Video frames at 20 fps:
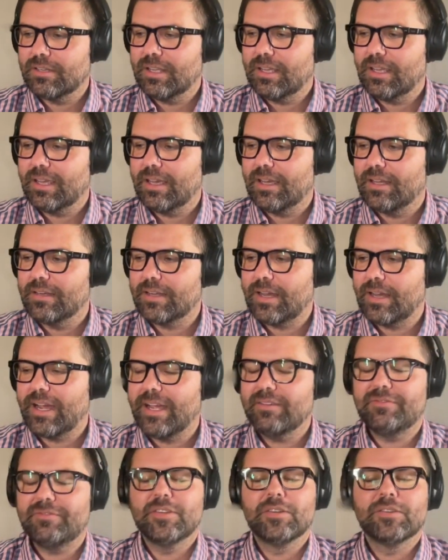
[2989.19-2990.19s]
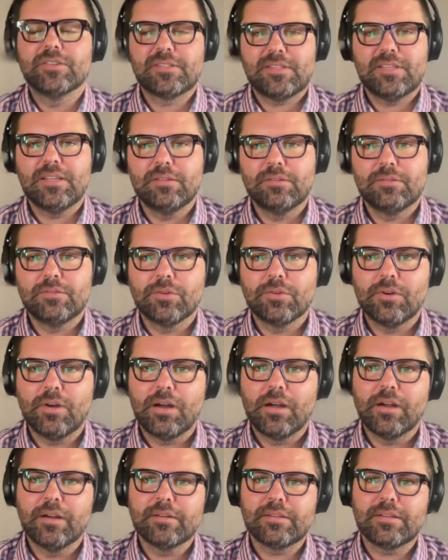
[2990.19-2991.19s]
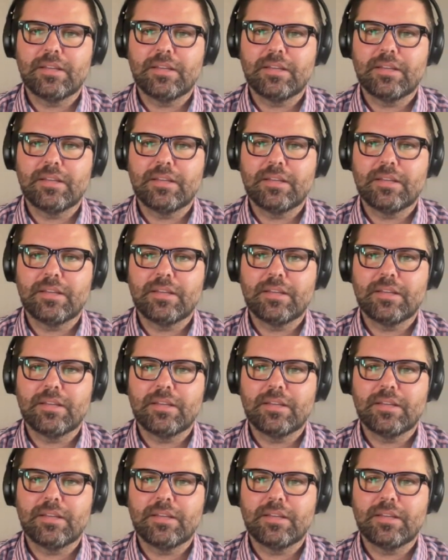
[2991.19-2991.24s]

and I feel seen through art.